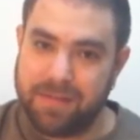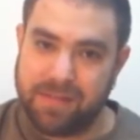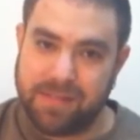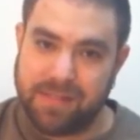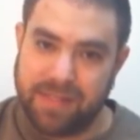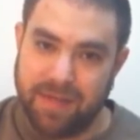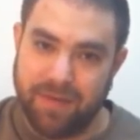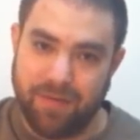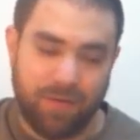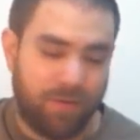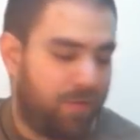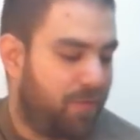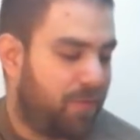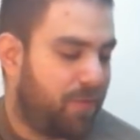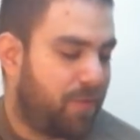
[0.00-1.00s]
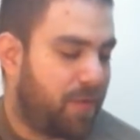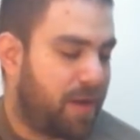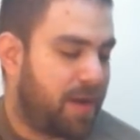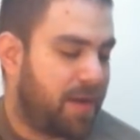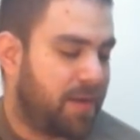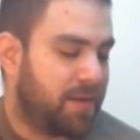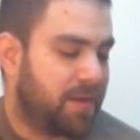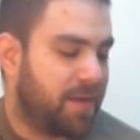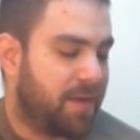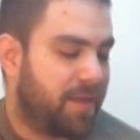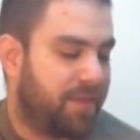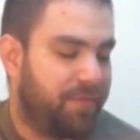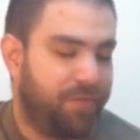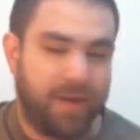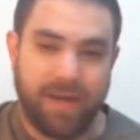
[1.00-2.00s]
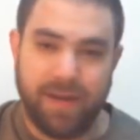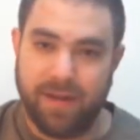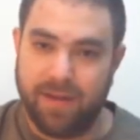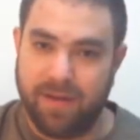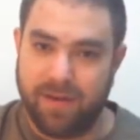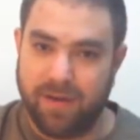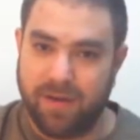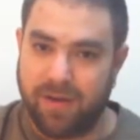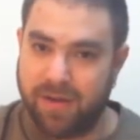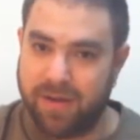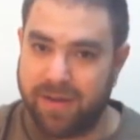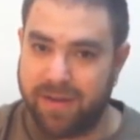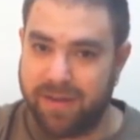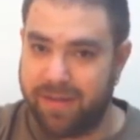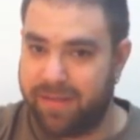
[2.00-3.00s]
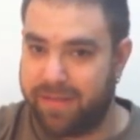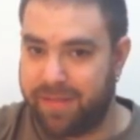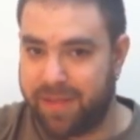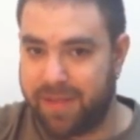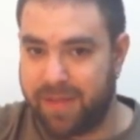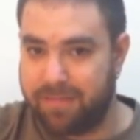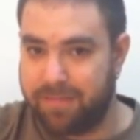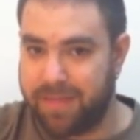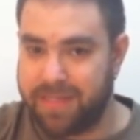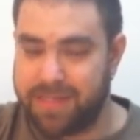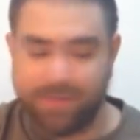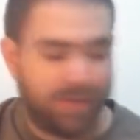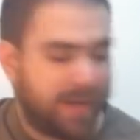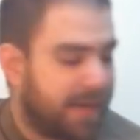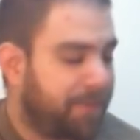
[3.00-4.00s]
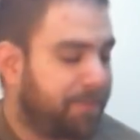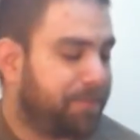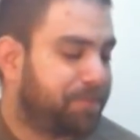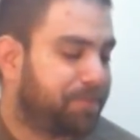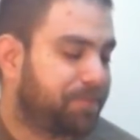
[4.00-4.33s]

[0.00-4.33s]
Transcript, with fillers: zero, one, three on the B string,